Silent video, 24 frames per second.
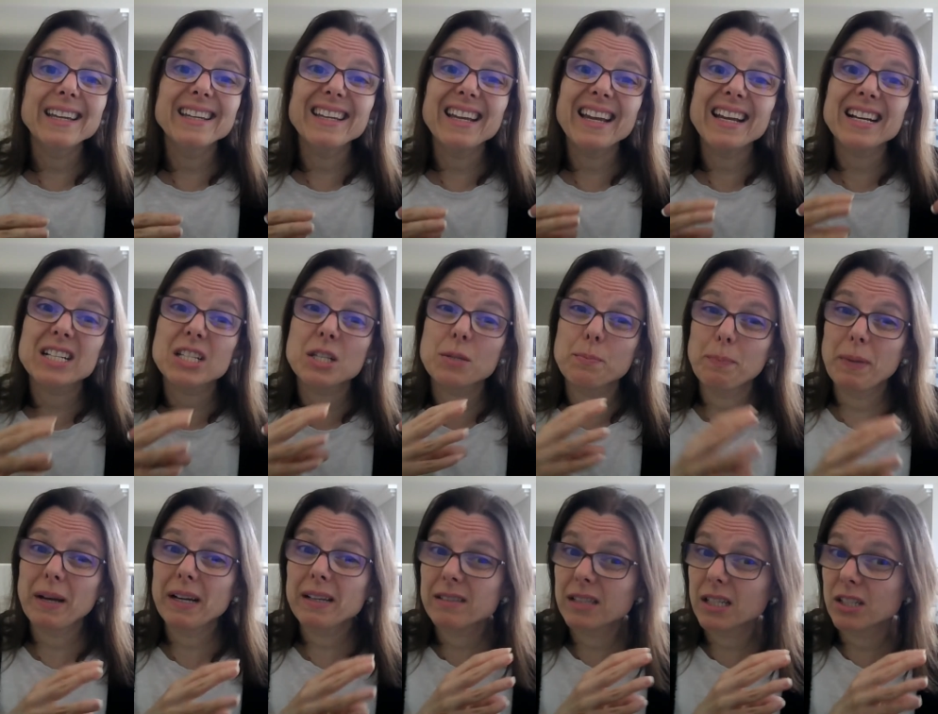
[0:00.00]

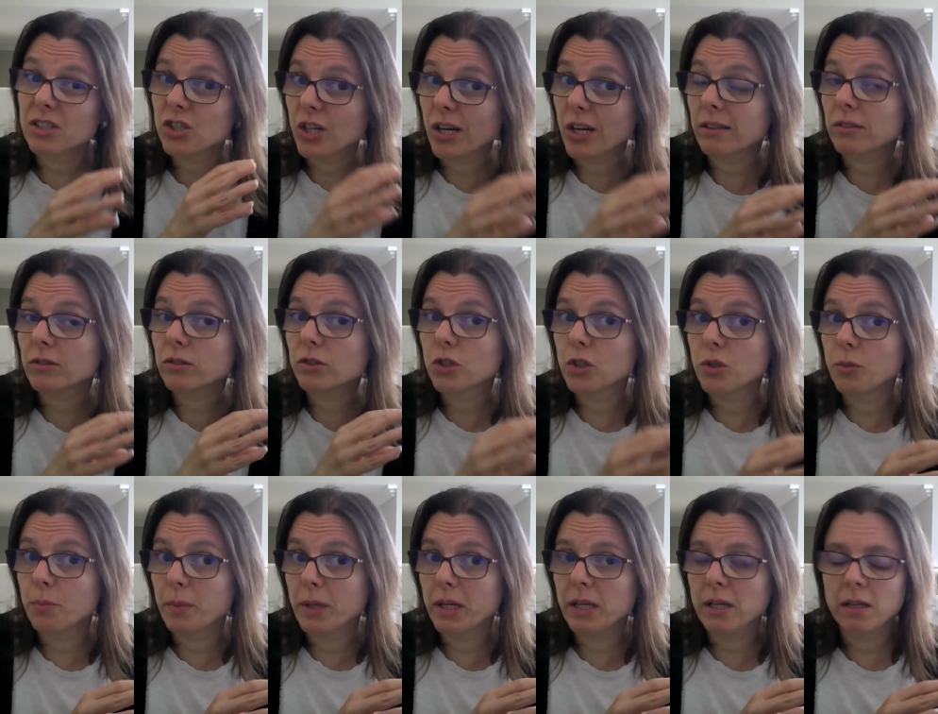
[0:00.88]
expect that channel to
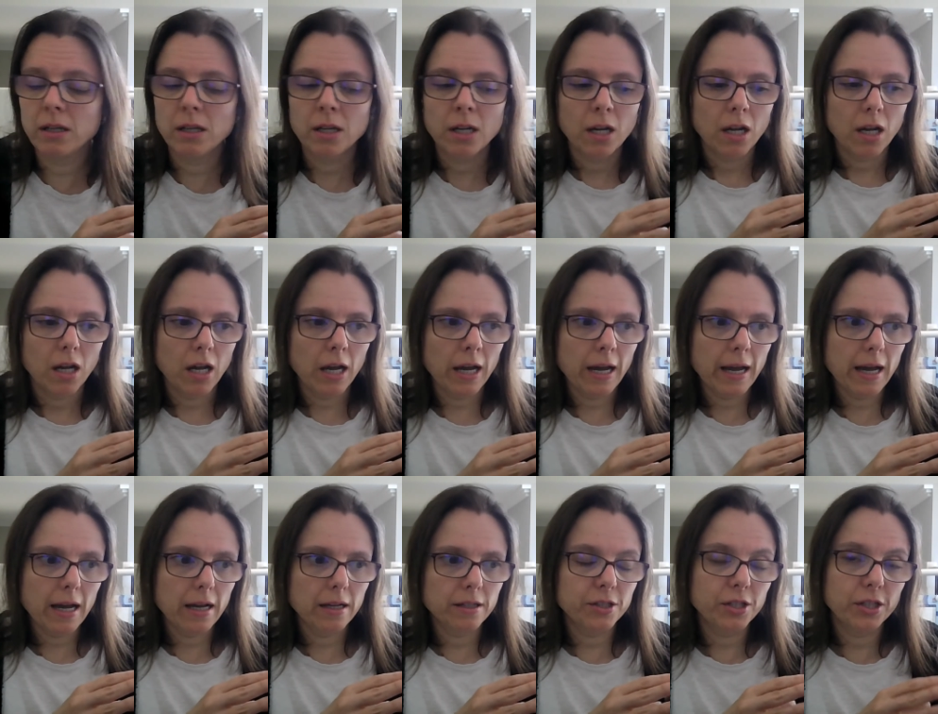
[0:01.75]
be
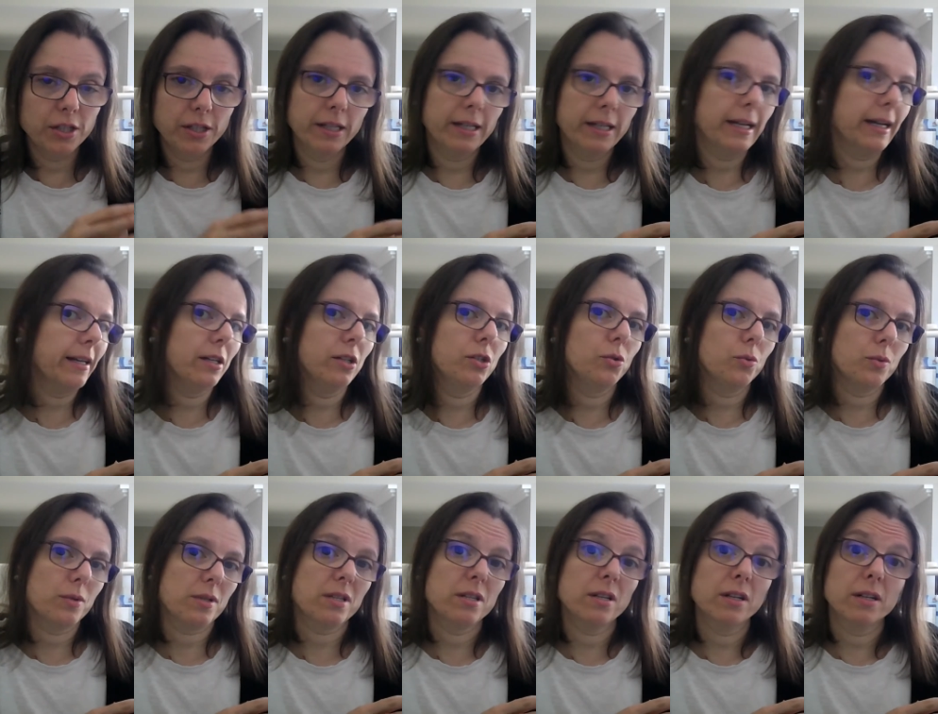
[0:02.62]
dedicated to
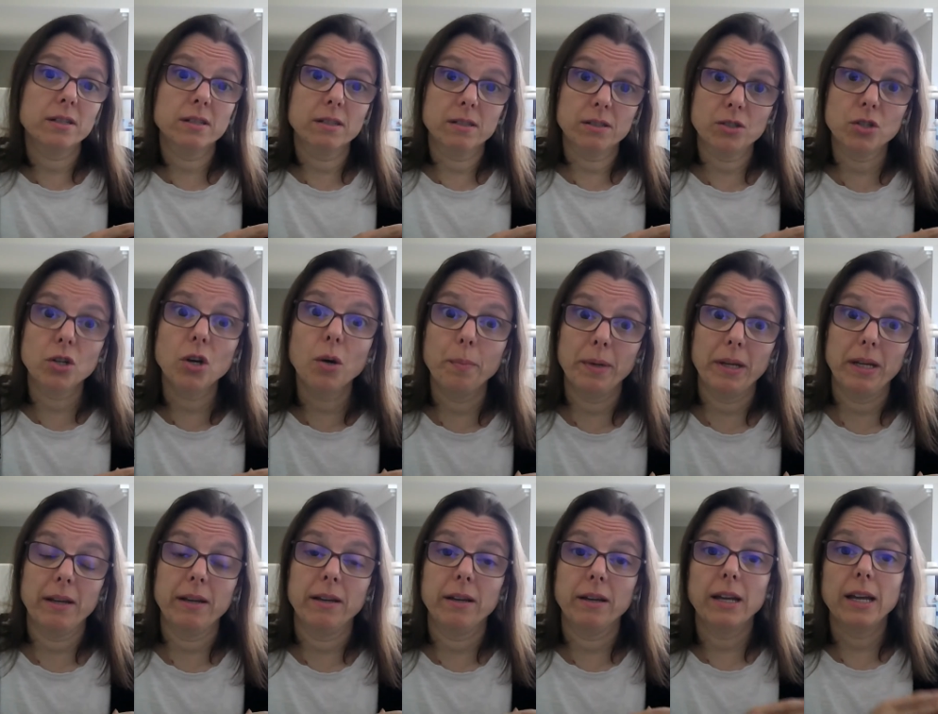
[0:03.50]
a certain
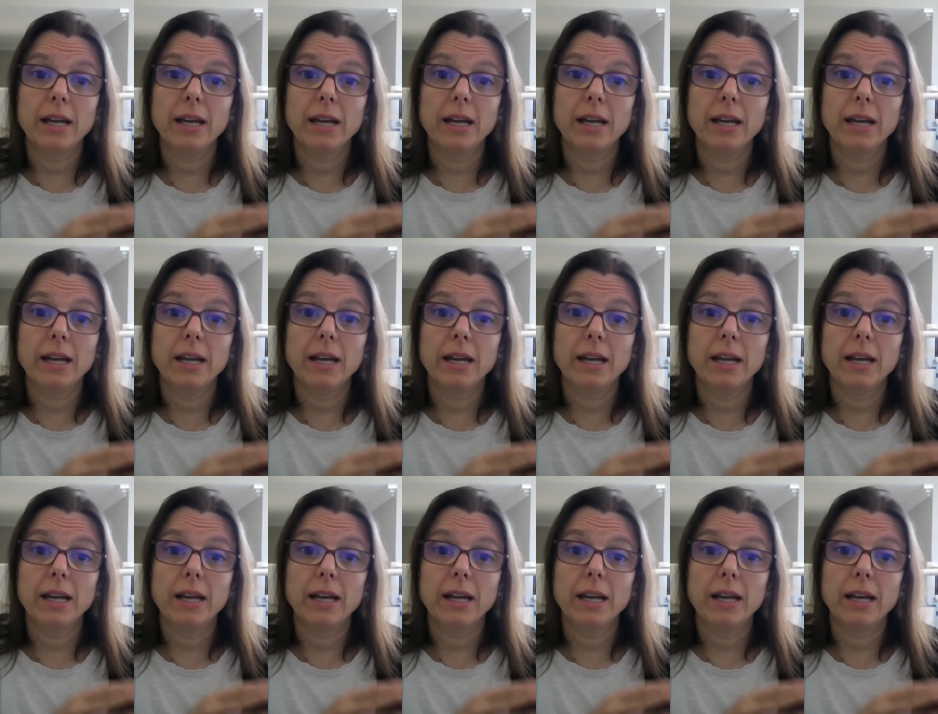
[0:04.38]
topic.